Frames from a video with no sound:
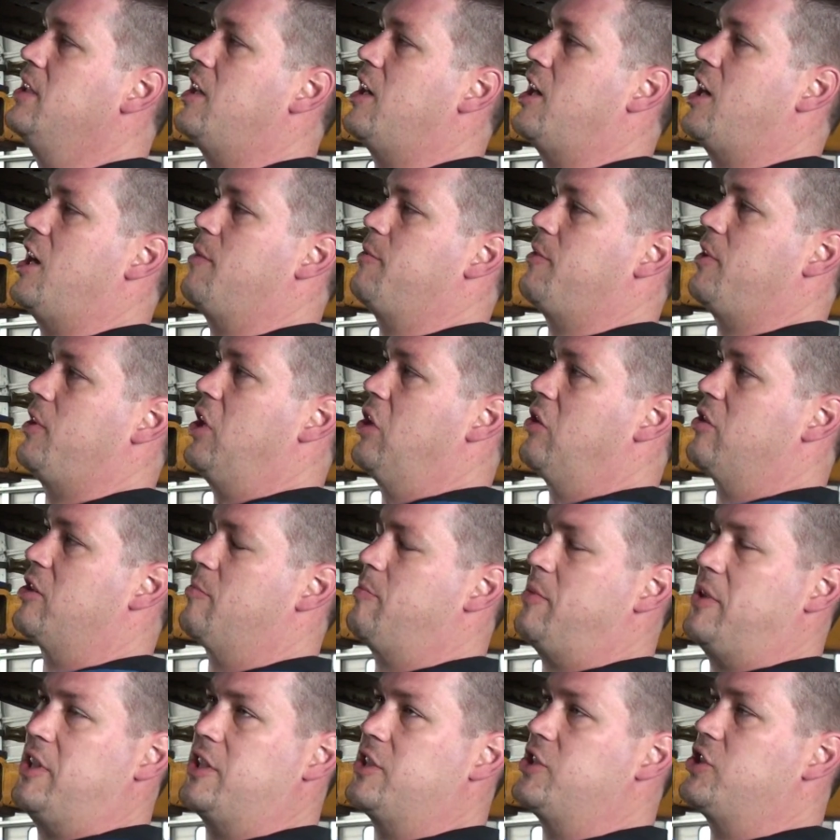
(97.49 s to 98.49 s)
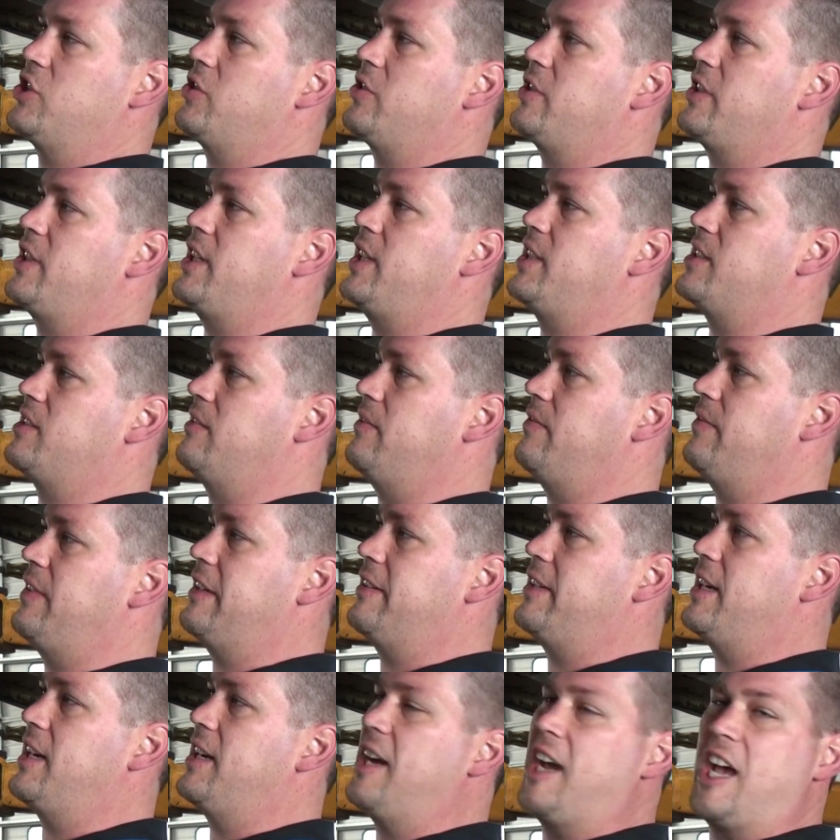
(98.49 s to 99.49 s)
The lower ball joint is a
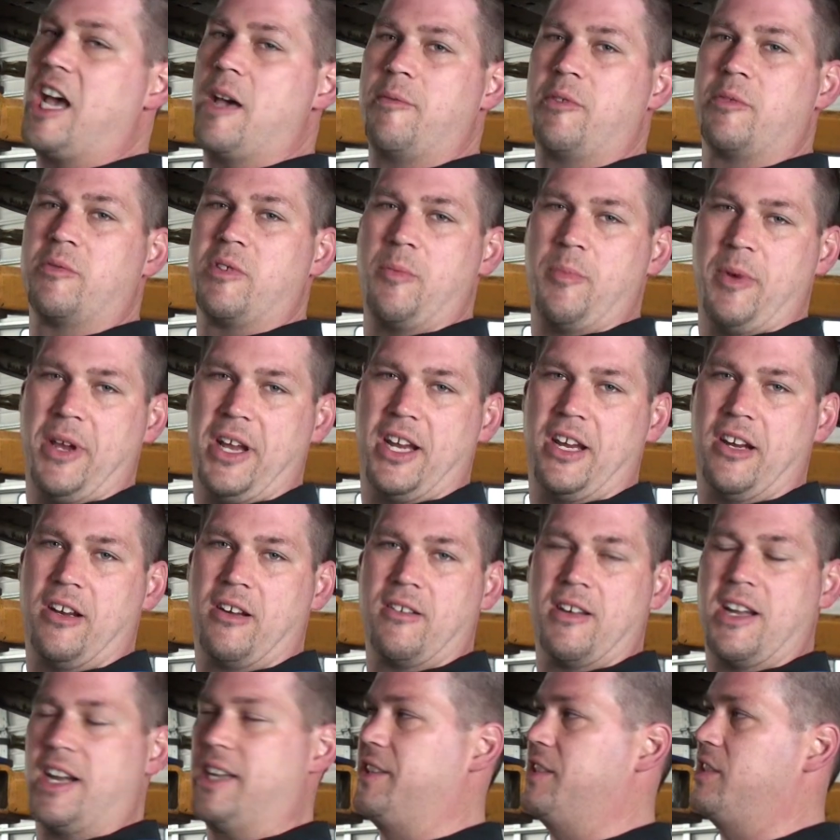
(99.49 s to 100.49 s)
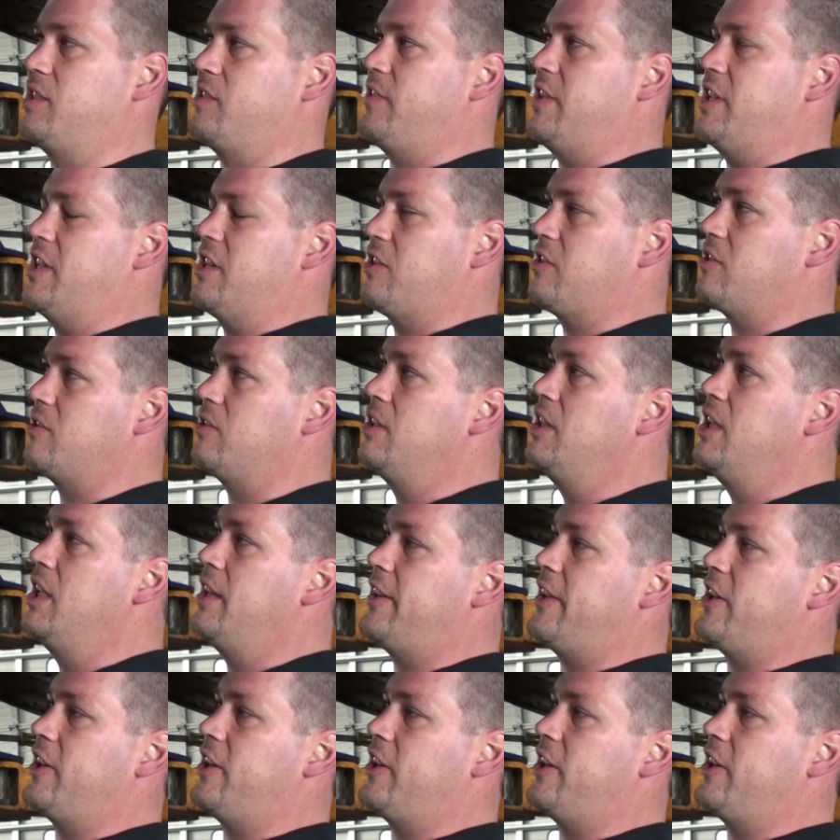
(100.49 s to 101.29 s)
very common repair on this vehicle.